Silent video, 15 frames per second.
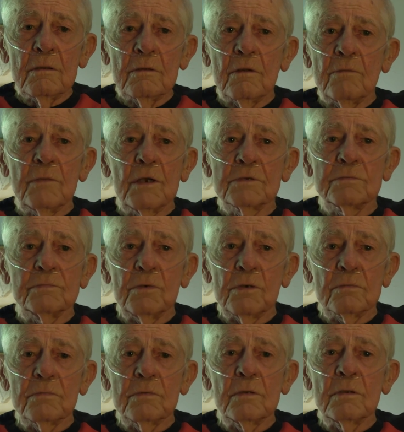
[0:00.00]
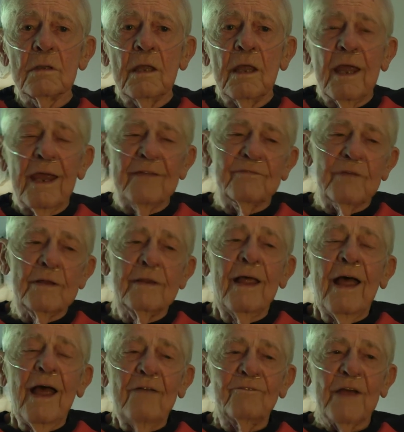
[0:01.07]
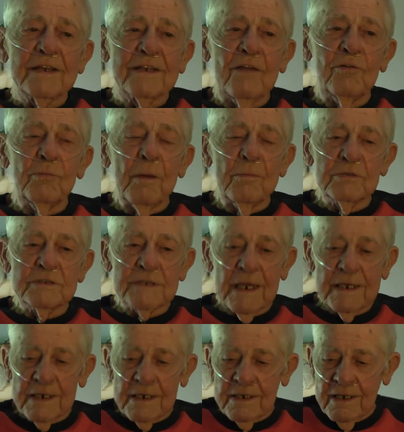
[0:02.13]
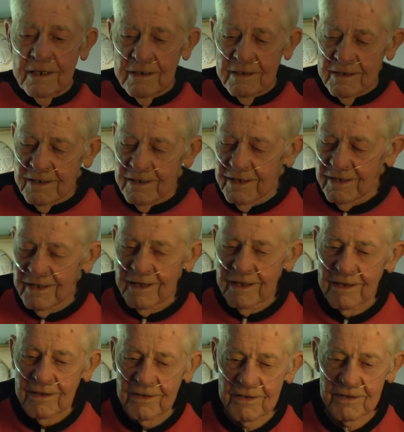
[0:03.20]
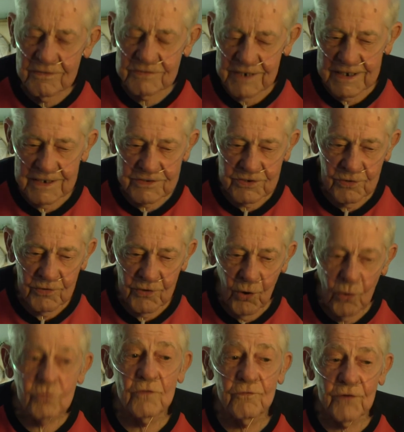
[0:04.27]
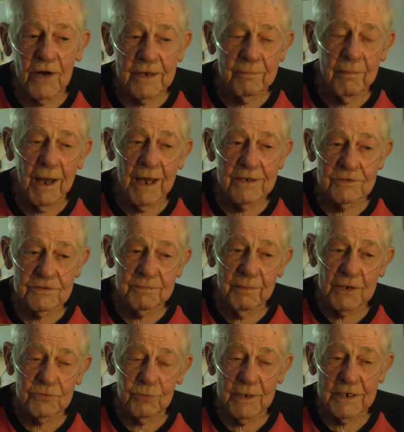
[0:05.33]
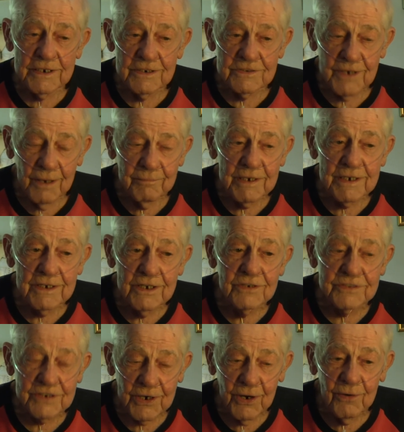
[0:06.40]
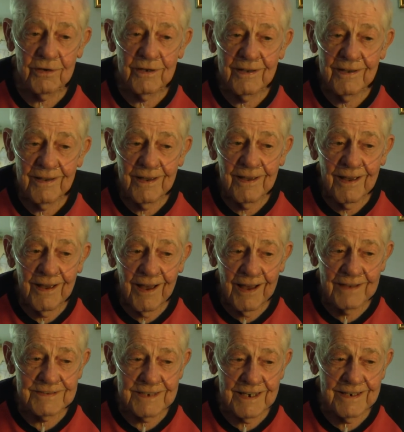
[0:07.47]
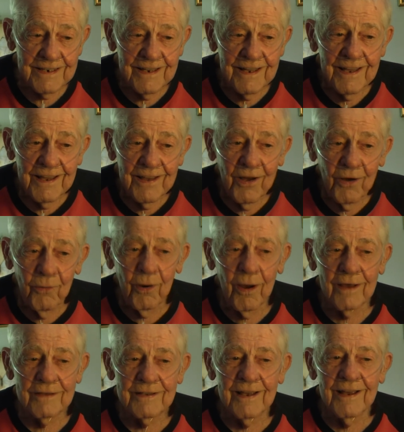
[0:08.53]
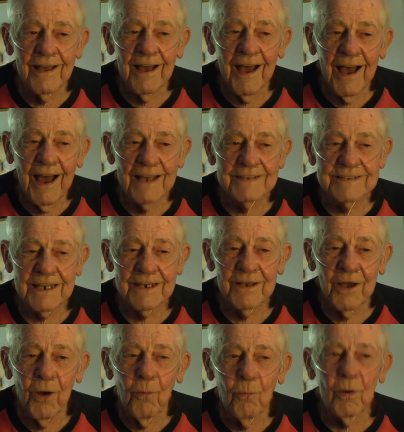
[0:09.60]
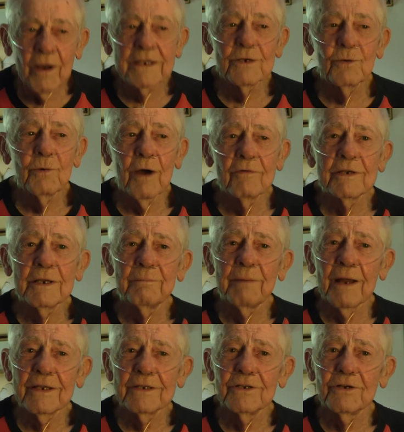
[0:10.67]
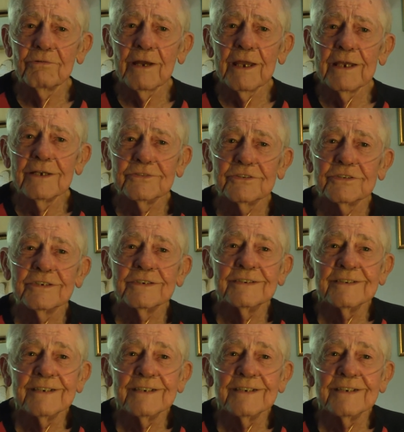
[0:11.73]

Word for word: Not much more. And in fact, I remember saying, saying to an older friend of mine who's about twenty years on me years ago, I said, what? I say, what are you worried about at your age?